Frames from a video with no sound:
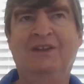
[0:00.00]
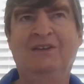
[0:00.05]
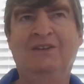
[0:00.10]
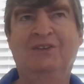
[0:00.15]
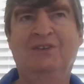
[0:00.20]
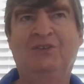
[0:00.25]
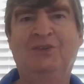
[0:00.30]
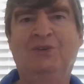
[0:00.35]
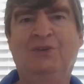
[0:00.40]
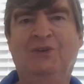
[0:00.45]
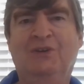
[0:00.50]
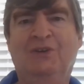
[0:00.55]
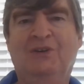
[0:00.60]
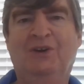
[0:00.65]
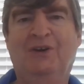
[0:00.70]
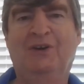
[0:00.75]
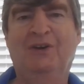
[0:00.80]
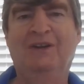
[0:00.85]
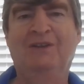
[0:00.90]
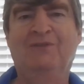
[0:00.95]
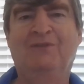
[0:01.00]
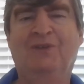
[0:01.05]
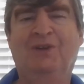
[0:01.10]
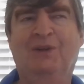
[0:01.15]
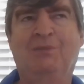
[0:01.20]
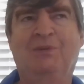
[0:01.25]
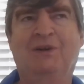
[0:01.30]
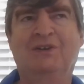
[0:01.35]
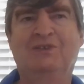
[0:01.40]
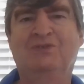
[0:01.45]
to do the talking
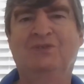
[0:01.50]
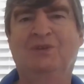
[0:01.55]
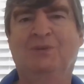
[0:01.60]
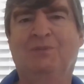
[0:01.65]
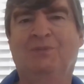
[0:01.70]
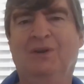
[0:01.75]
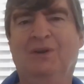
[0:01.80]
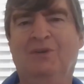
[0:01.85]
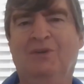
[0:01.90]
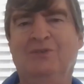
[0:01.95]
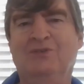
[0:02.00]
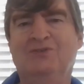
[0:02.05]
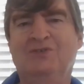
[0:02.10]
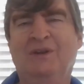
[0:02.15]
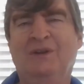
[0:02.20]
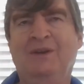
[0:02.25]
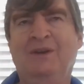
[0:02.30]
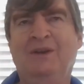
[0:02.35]
filibuster approach.